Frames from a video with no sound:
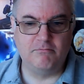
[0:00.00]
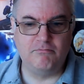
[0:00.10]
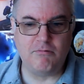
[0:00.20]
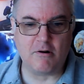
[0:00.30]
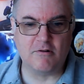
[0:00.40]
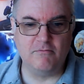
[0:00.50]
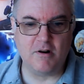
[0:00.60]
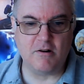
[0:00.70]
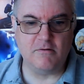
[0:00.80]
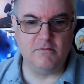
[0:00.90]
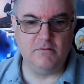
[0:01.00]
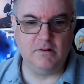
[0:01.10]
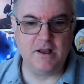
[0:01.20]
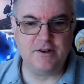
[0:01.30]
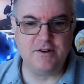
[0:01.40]
Rock and roll.
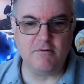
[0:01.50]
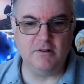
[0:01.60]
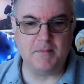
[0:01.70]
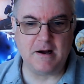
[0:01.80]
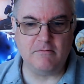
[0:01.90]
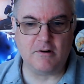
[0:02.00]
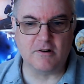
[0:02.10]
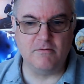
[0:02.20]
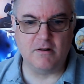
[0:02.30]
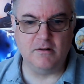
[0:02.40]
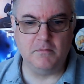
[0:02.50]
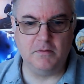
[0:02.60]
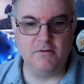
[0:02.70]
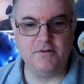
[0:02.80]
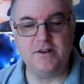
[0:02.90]
It's not all about rock and roll and
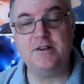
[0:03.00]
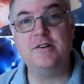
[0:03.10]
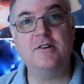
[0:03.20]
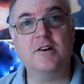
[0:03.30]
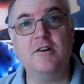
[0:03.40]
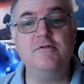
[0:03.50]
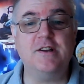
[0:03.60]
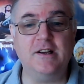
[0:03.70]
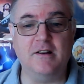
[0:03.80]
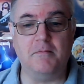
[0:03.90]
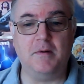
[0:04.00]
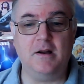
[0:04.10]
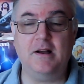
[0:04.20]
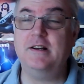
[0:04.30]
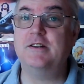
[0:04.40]
blues. This is an acoustic number,
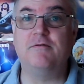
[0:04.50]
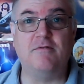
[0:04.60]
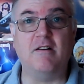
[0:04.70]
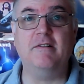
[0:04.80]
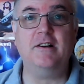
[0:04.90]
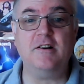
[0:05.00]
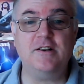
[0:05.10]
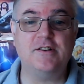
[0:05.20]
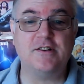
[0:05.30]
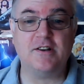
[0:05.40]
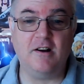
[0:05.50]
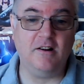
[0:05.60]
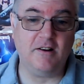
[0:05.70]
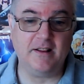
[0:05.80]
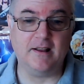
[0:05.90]
and it's very nice. I
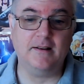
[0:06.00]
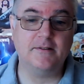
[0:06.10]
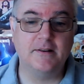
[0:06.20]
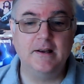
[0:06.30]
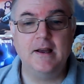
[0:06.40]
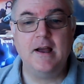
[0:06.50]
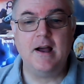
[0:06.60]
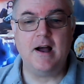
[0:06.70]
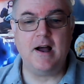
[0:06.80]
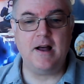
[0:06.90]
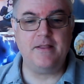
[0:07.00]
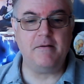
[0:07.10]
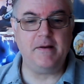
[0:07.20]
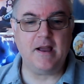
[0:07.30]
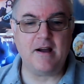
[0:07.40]
like that.
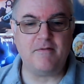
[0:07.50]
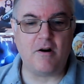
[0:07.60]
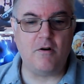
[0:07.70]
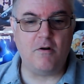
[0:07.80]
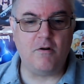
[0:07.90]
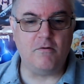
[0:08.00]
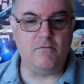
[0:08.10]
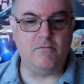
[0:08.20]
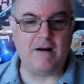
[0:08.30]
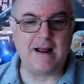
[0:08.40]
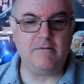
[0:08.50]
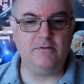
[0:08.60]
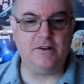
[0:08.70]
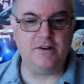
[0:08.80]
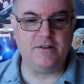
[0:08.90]
Then we have
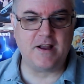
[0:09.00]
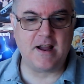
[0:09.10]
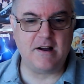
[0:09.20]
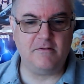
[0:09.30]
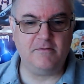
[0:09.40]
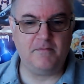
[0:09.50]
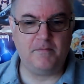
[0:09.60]
Round and Down.